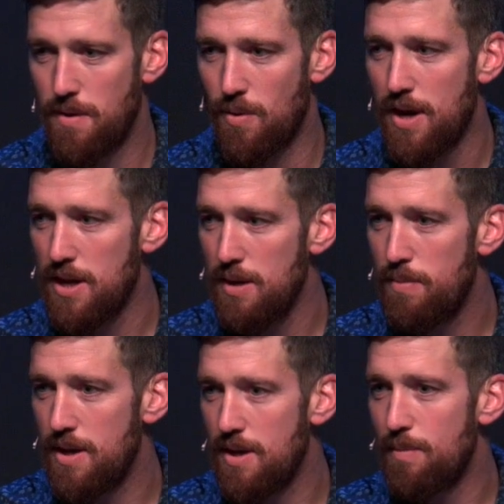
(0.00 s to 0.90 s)
Right? He,
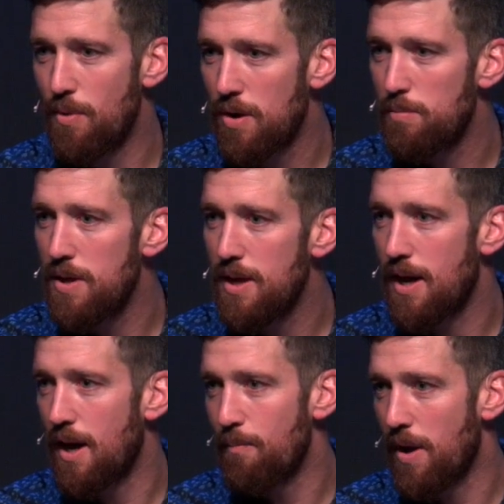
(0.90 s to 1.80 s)
he broke me
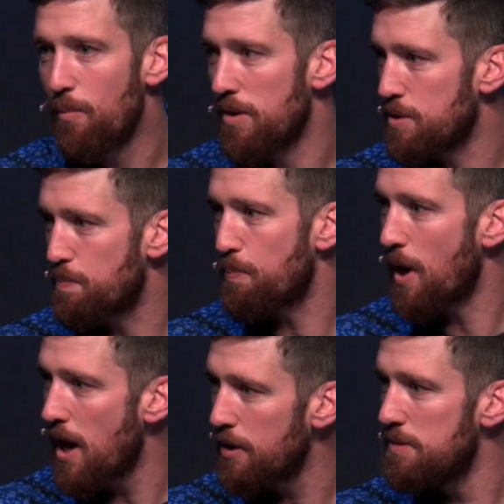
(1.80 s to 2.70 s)
and I'm, I'm one of those
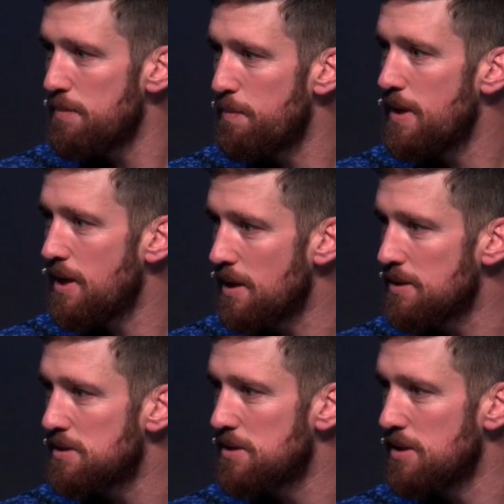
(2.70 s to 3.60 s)
proud human
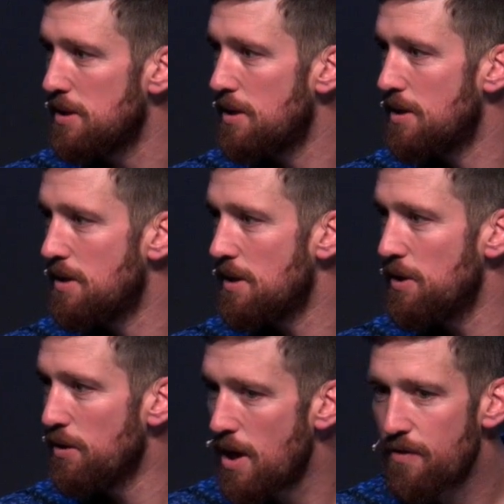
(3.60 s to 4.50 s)
beings
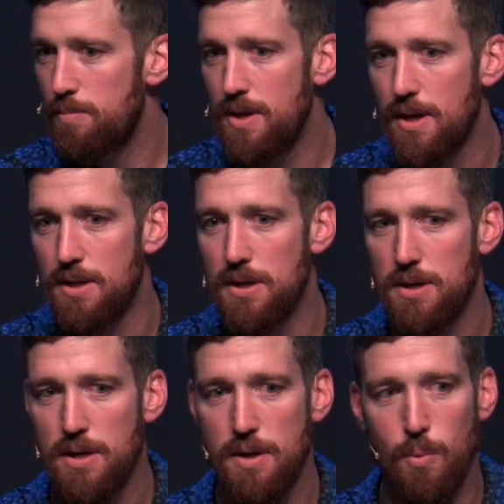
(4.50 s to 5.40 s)
you'll ever meet.
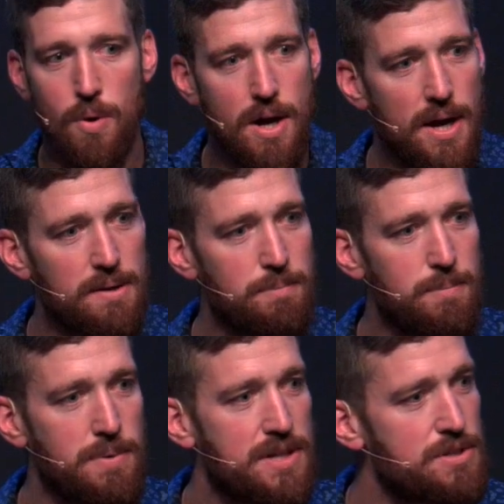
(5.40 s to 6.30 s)
Why?
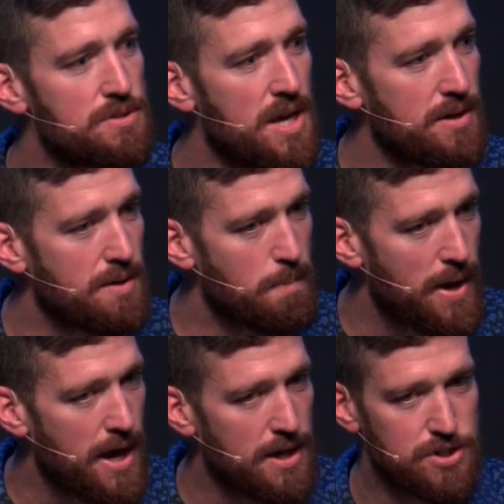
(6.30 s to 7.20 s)
Because there's now
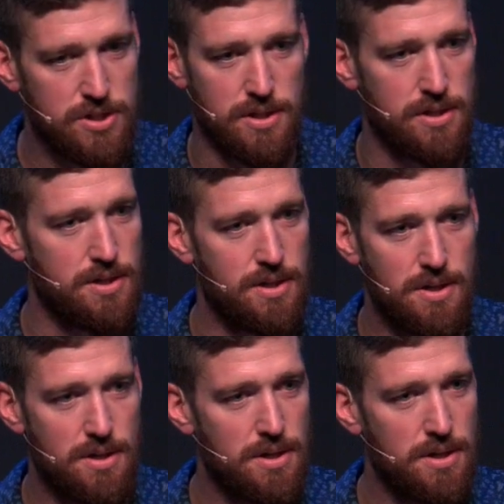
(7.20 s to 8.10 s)
compassion.
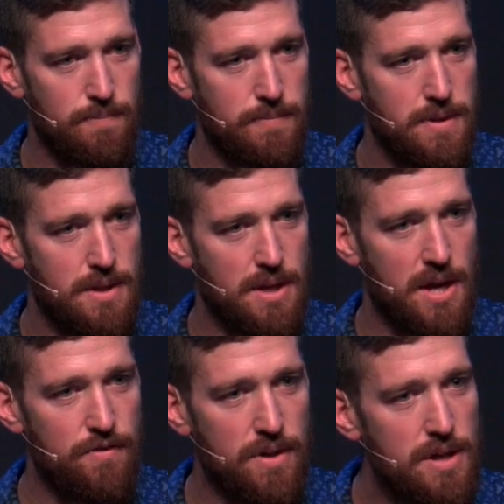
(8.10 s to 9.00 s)

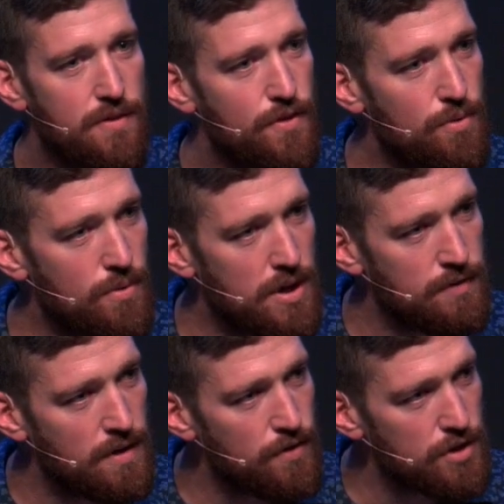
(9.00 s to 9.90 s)
If you,
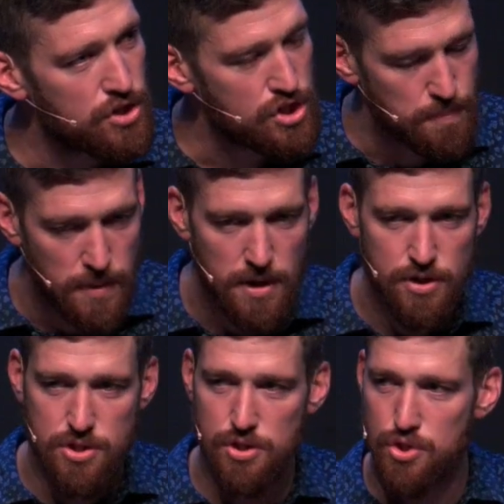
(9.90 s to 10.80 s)
if you
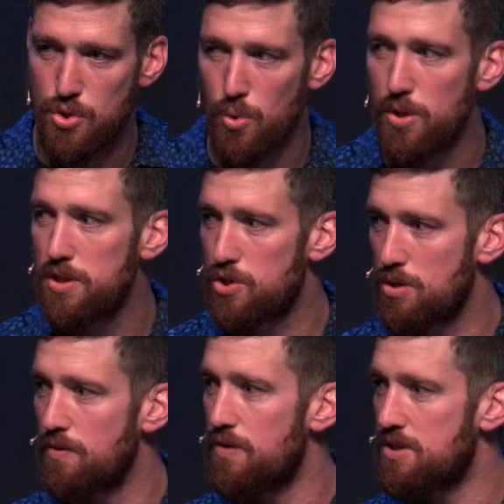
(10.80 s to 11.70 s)
experience the joy and the
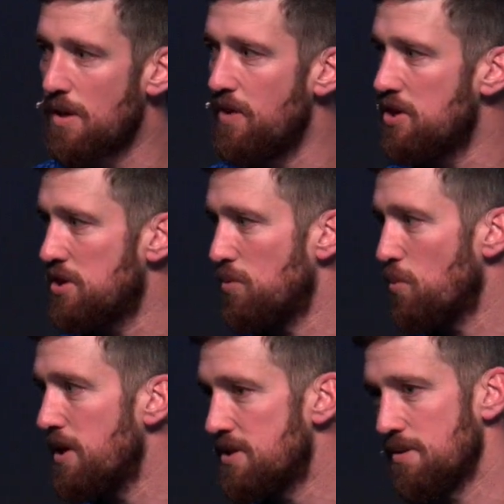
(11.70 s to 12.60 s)
truth of your salvation
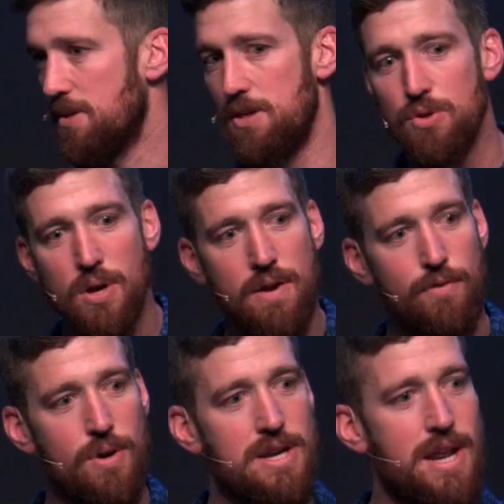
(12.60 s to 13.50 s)
recently, you'll have
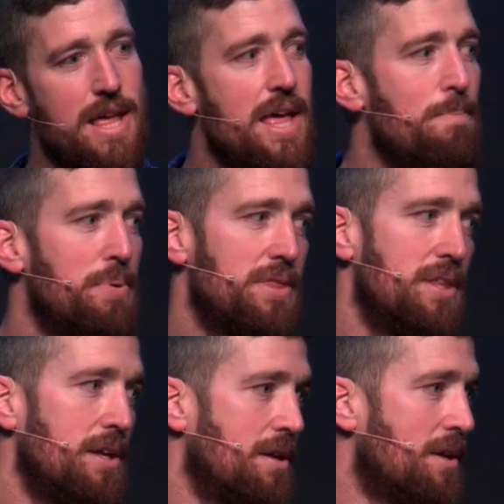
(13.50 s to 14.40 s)
great
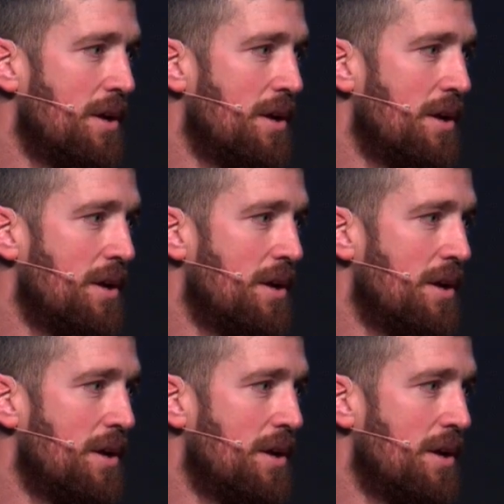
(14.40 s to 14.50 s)
empathy